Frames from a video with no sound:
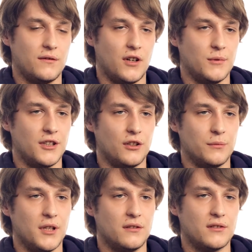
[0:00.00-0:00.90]
formerly
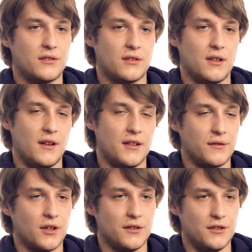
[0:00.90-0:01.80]
old mills, and then
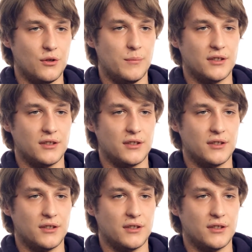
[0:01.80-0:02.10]
you've got the new